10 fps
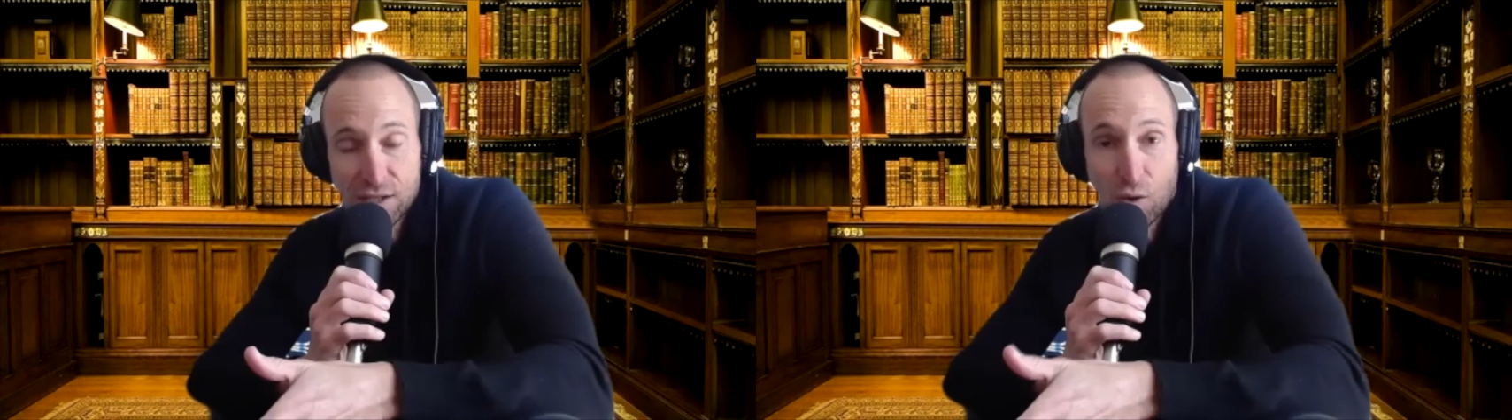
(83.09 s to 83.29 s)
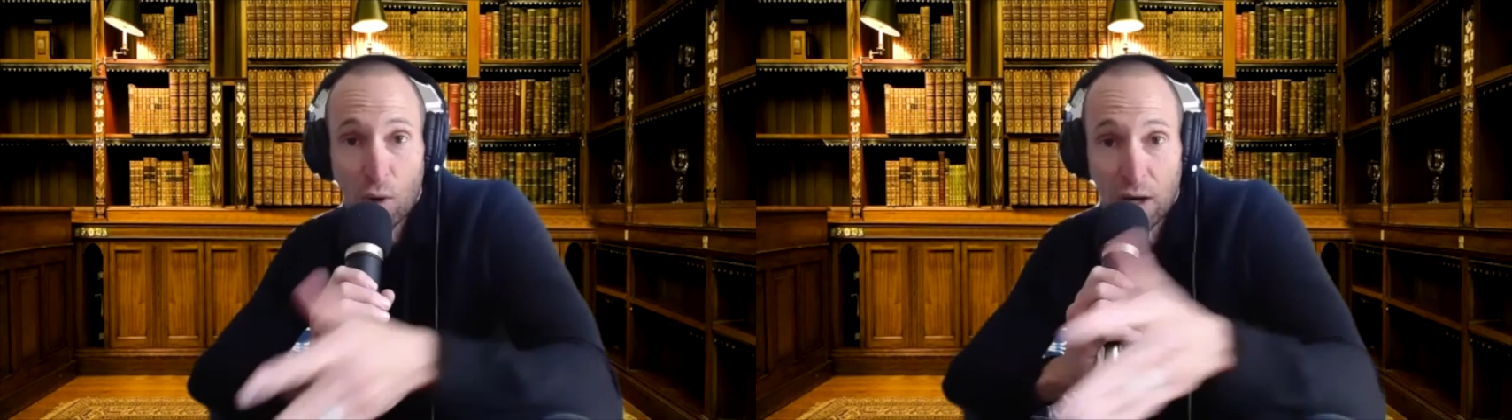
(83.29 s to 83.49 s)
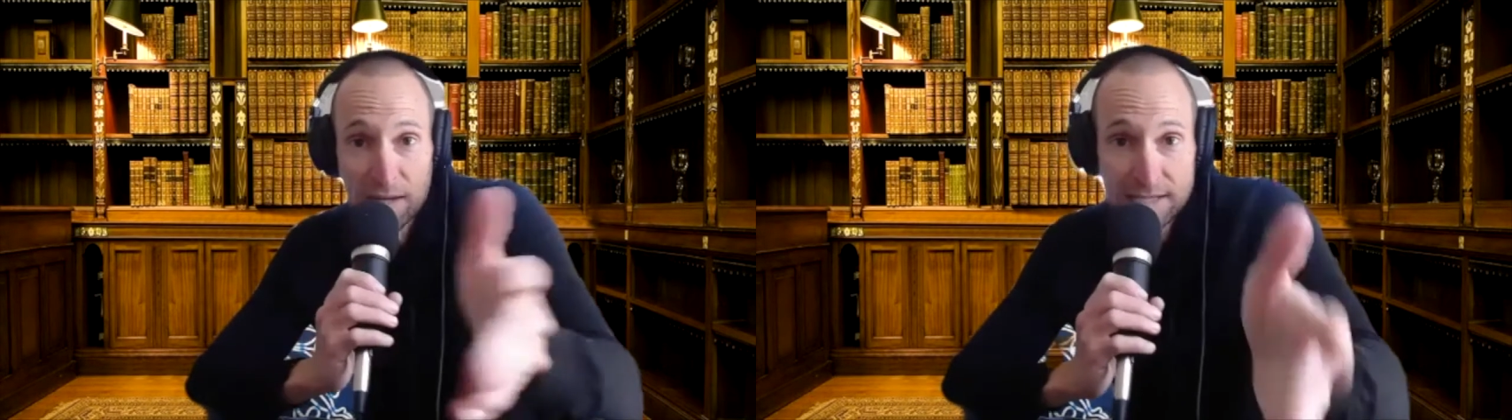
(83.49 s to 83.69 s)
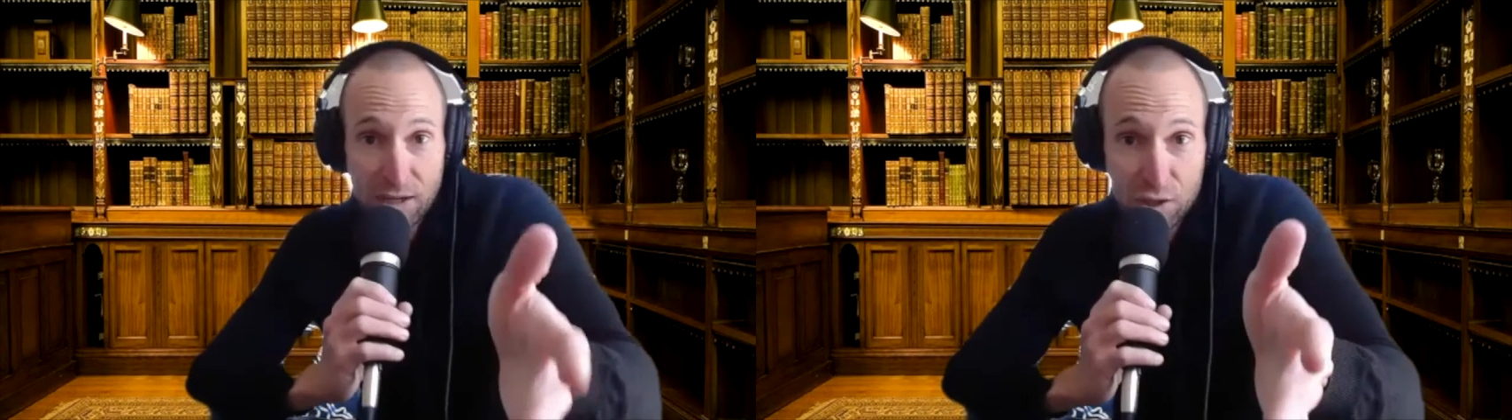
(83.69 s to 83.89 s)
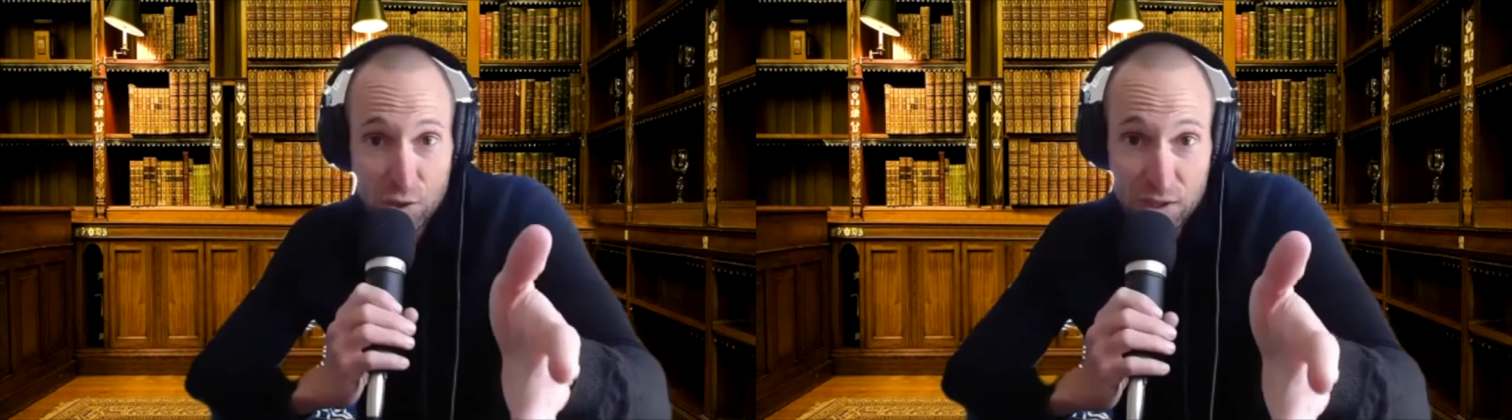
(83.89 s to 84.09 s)
So what I'm going to
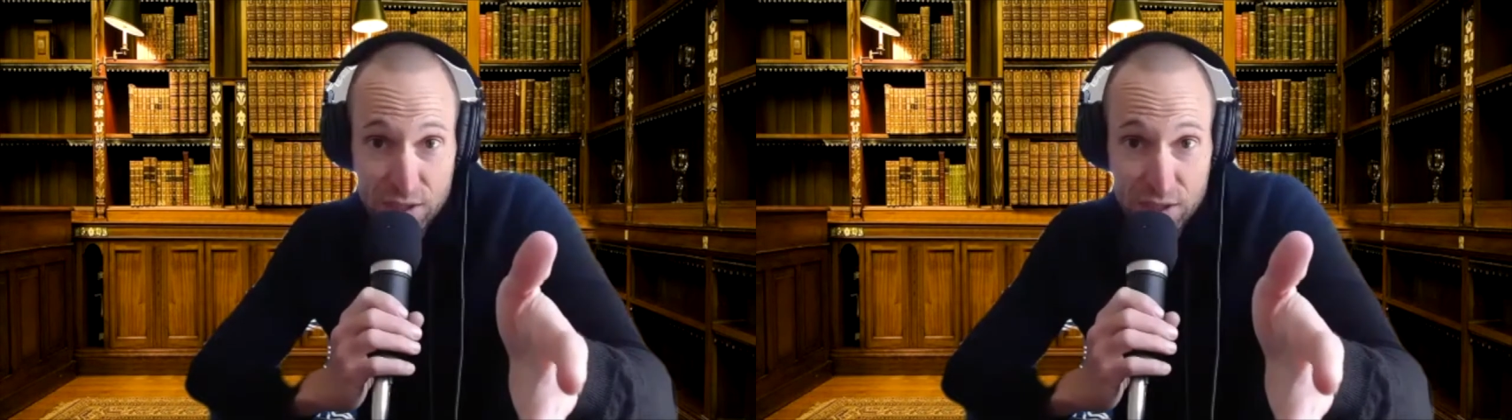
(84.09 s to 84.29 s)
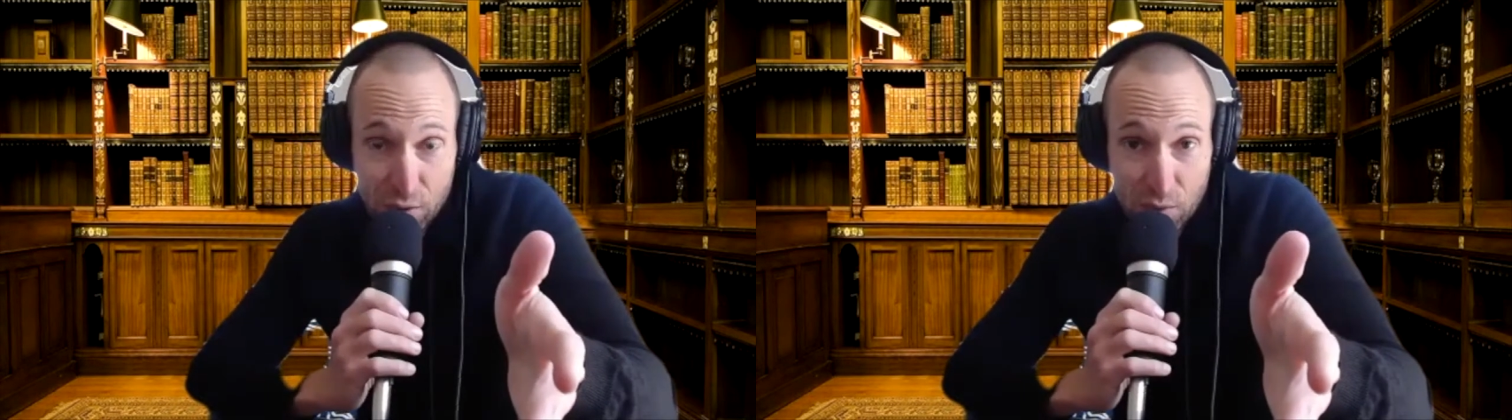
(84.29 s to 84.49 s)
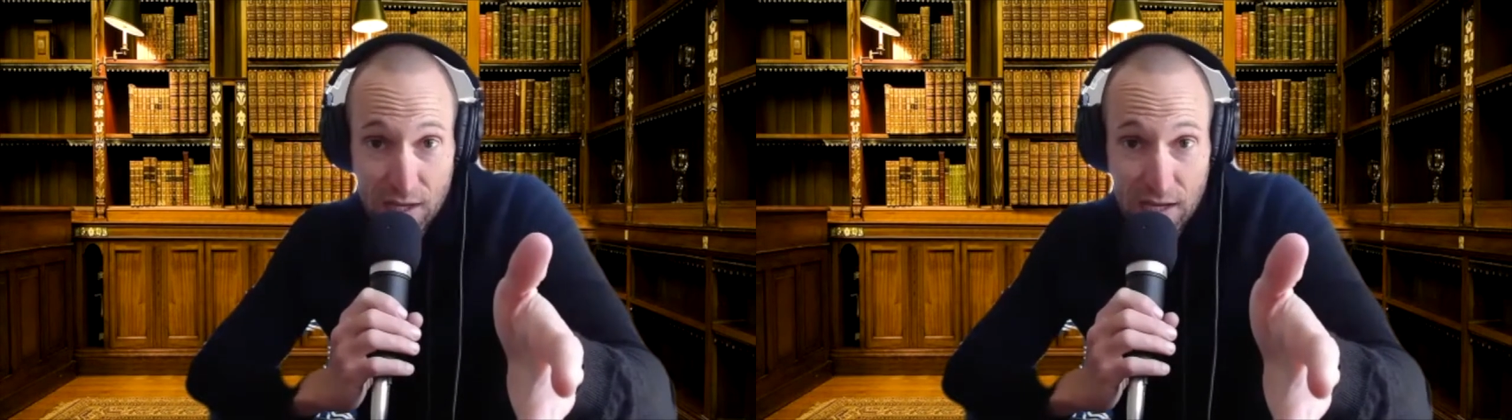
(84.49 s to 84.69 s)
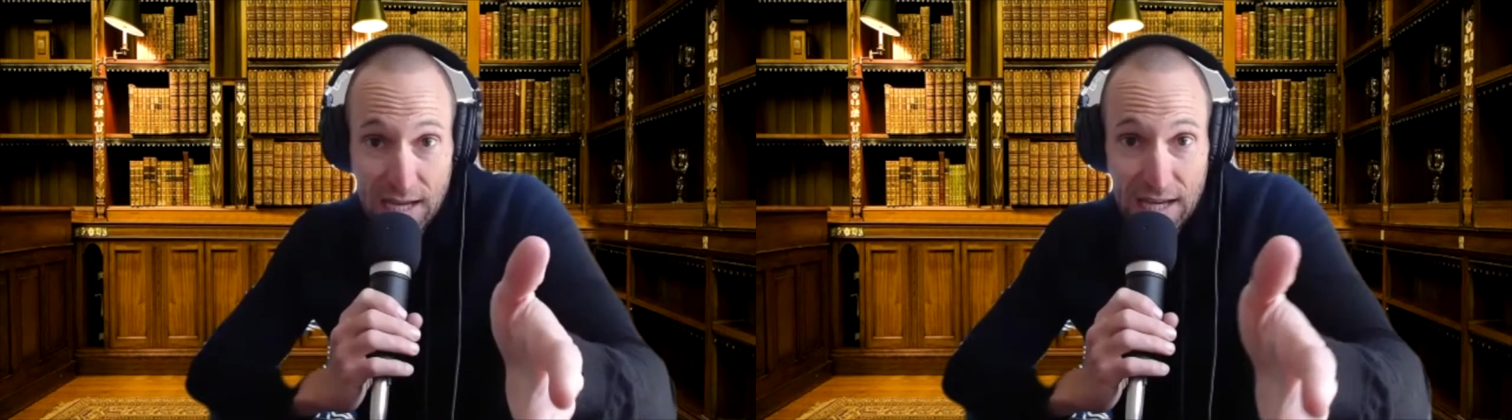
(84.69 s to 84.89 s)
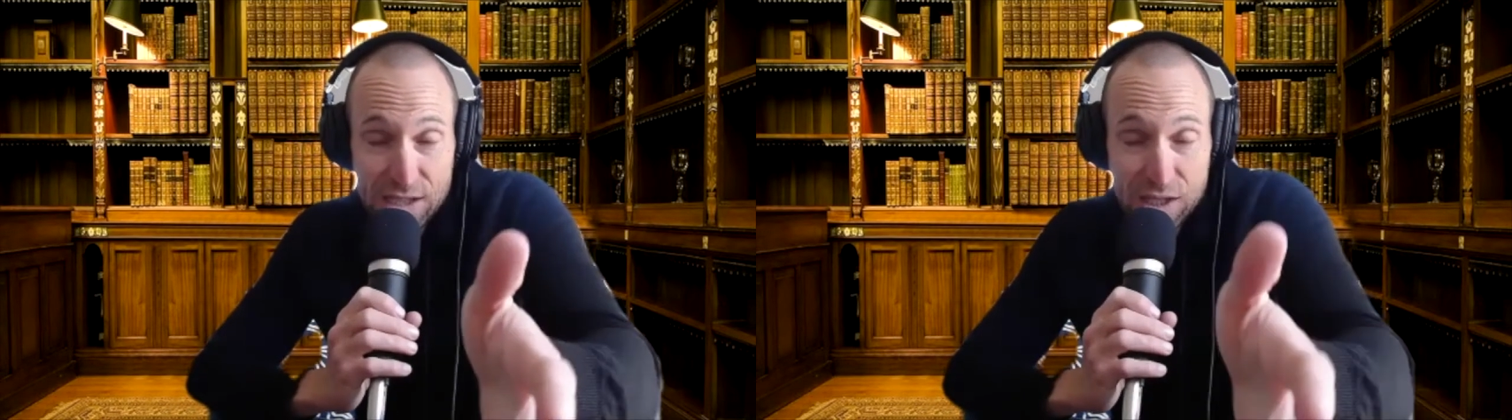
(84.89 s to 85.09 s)
tell you to do
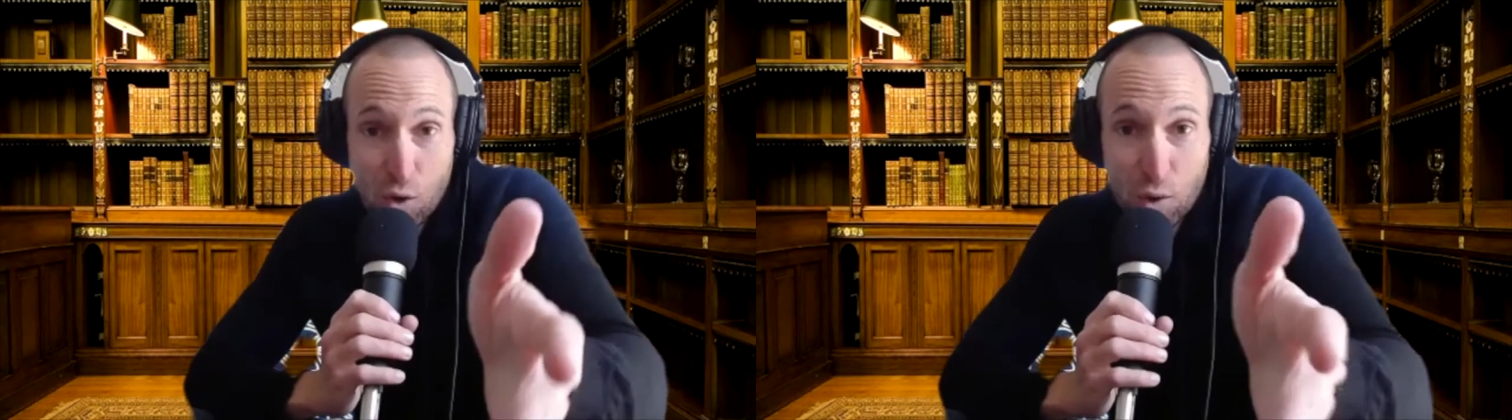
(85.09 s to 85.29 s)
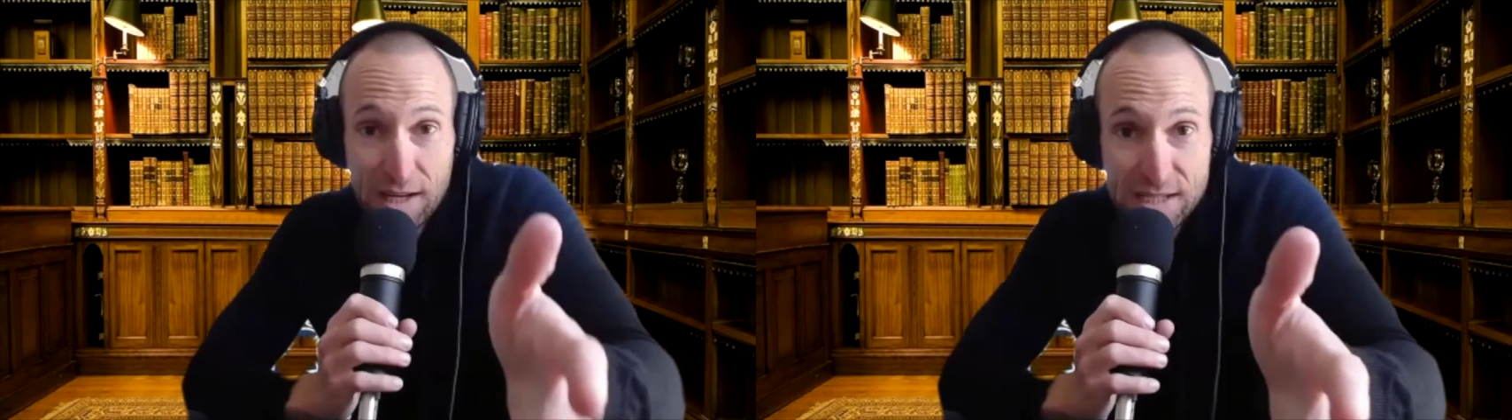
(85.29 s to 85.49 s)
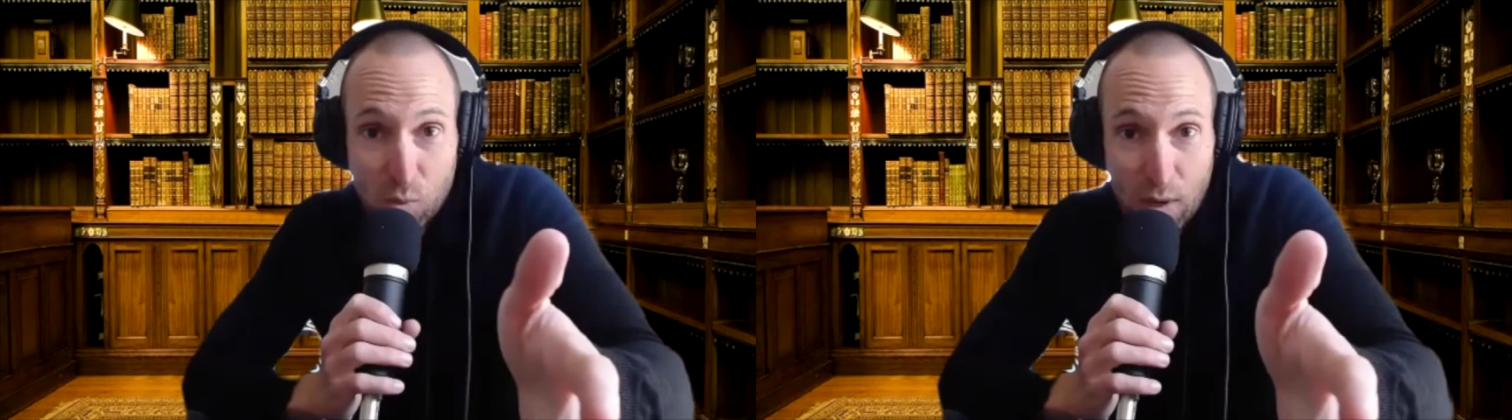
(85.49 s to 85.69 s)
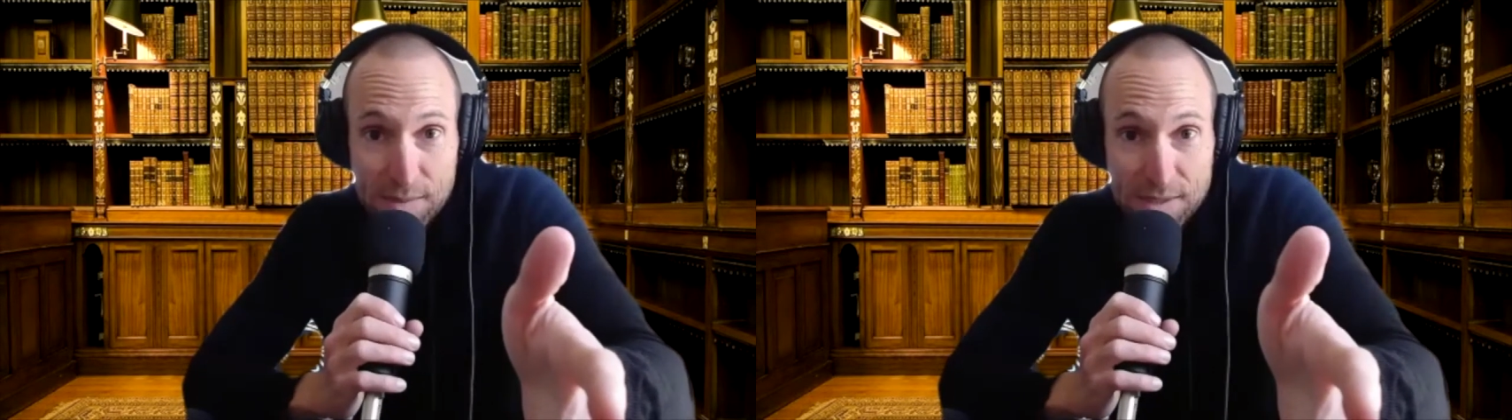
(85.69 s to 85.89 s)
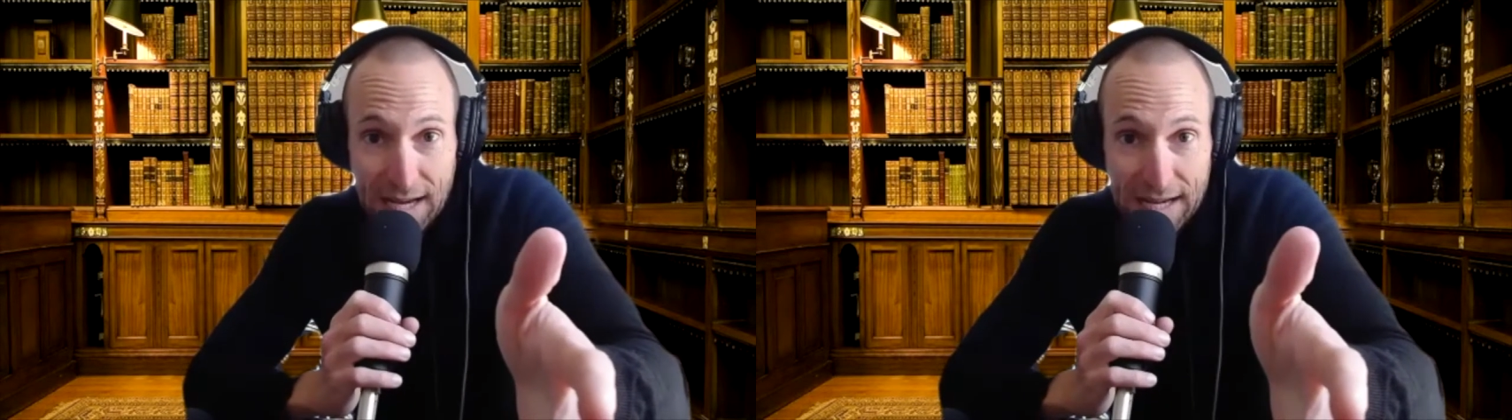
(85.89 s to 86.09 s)
is go to his
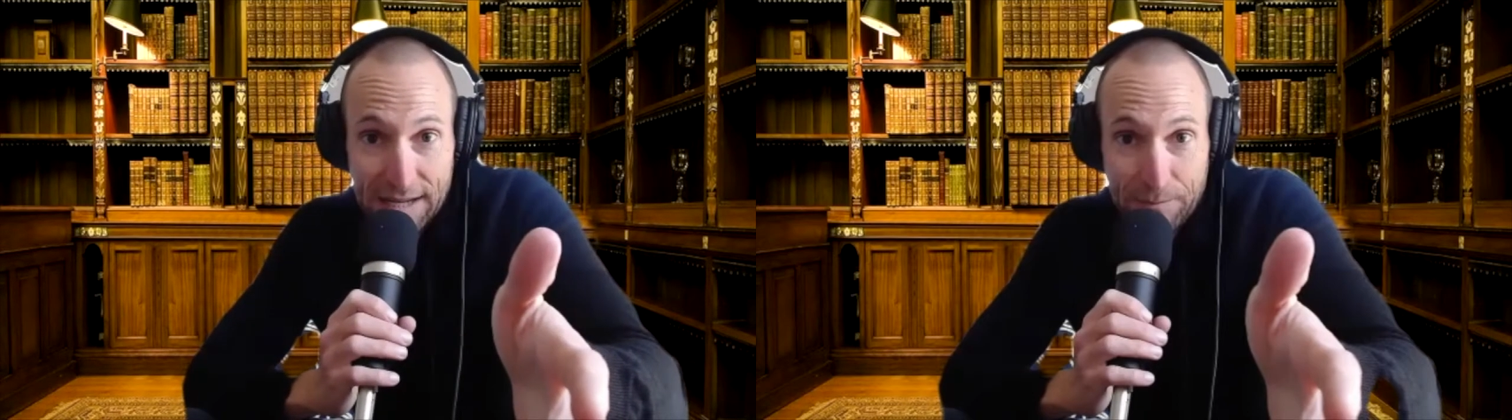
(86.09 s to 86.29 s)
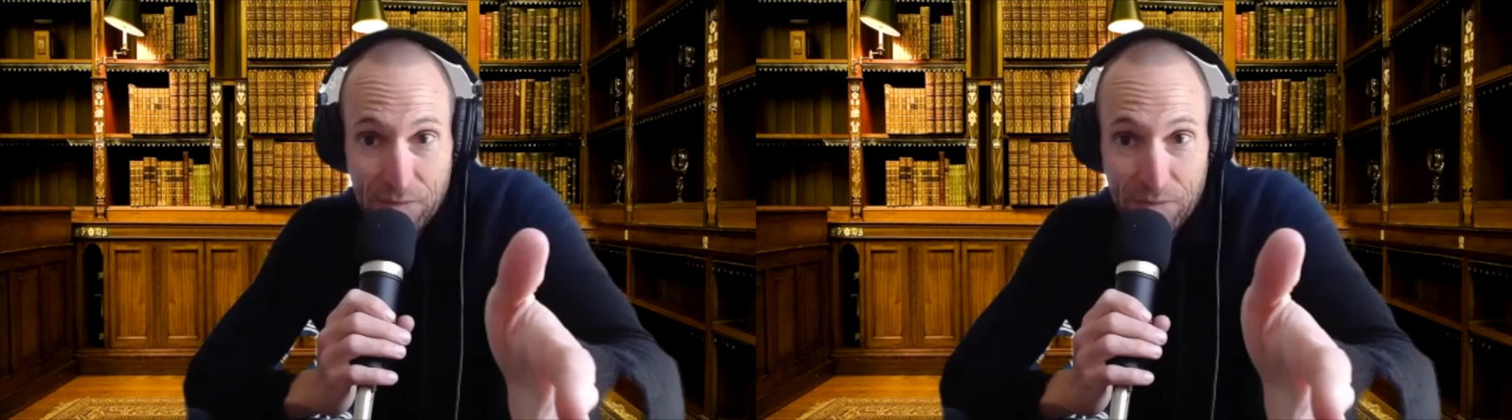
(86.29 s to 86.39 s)
website,